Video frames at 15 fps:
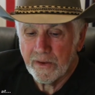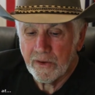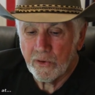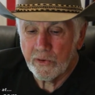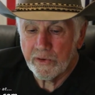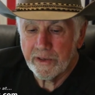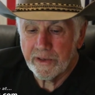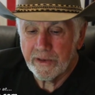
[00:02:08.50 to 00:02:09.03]

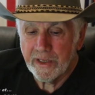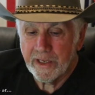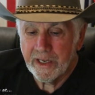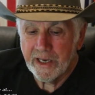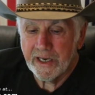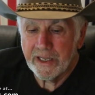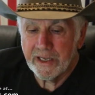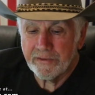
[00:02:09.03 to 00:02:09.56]
or
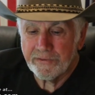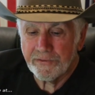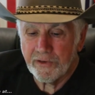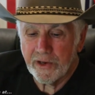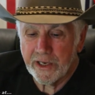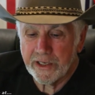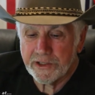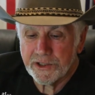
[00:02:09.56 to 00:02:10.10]
eating
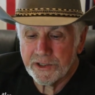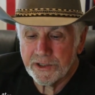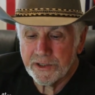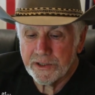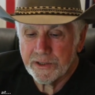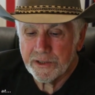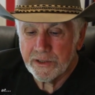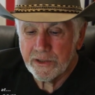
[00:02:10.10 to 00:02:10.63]
flesh
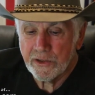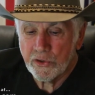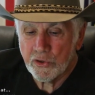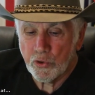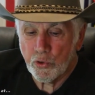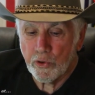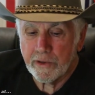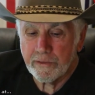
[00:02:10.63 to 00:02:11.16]

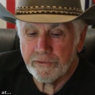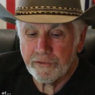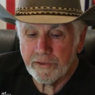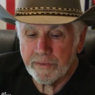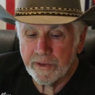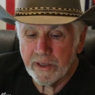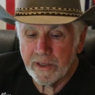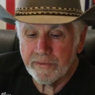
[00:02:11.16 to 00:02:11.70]
torn
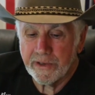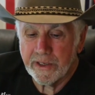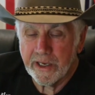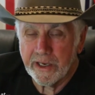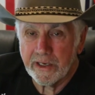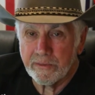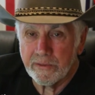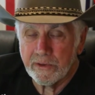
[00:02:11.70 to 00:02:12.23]
from a living
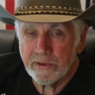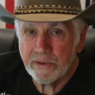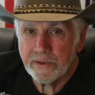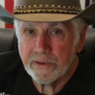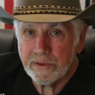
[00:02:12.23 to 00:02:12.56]
animal.